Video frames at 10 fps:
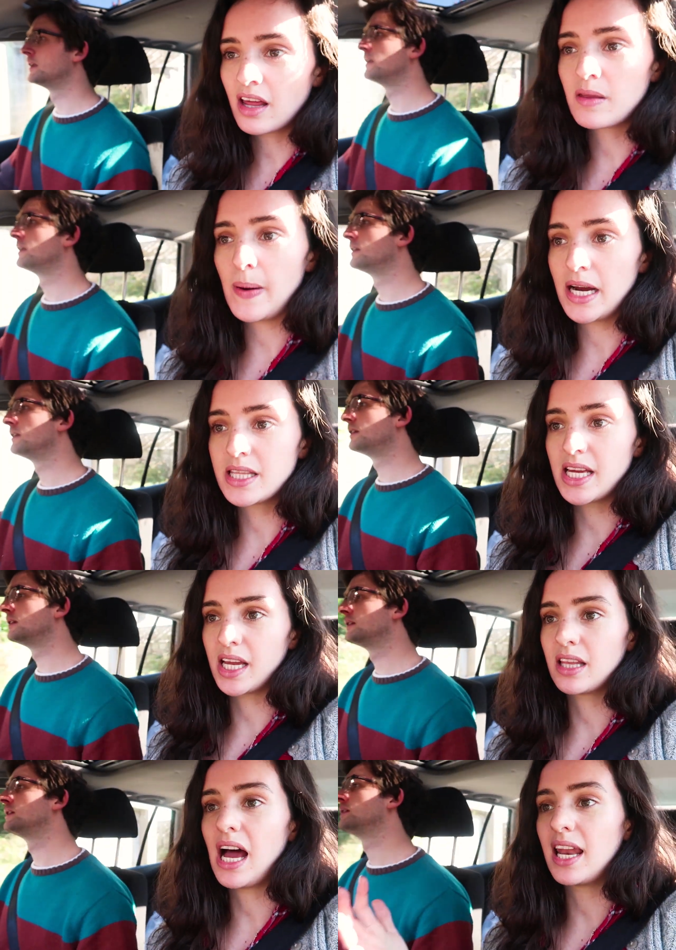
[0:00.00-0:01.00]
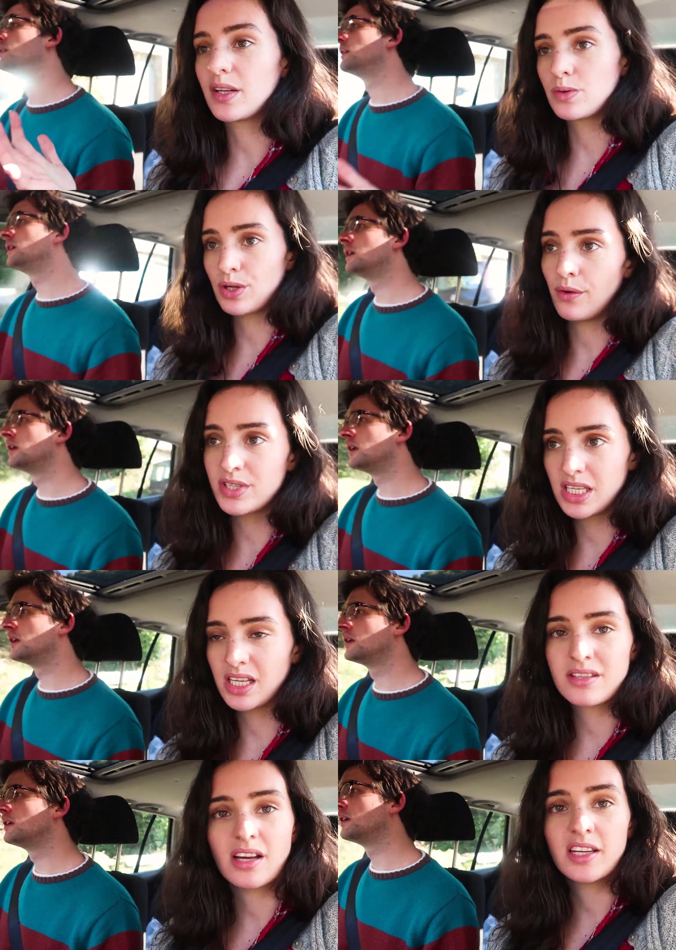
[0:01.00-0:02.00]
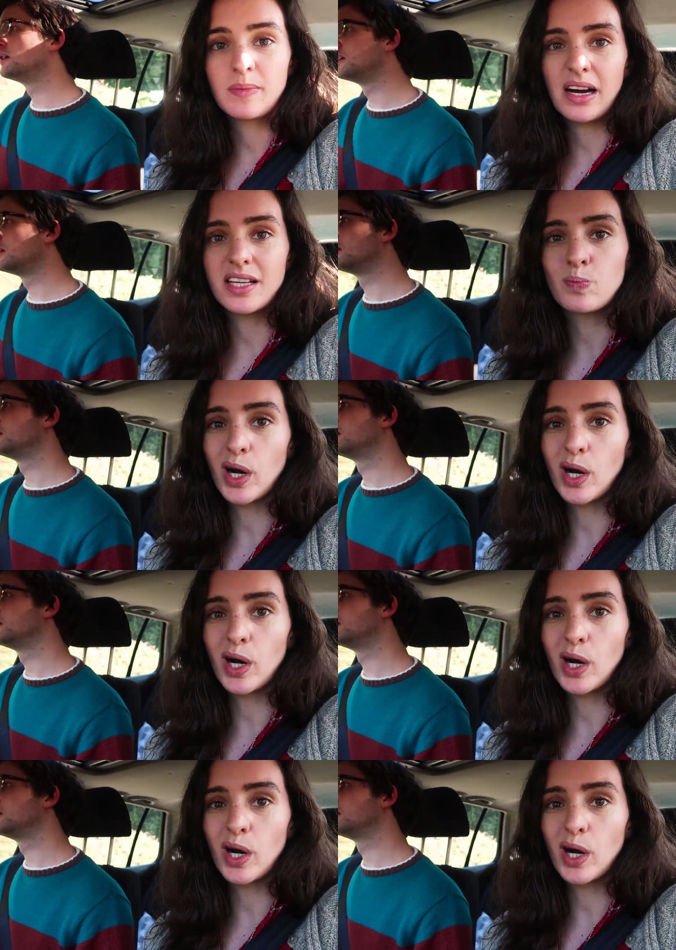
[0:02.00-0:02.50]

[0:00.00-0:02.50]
Speaker 1: another bad thing that Alex was obviously concerned about, is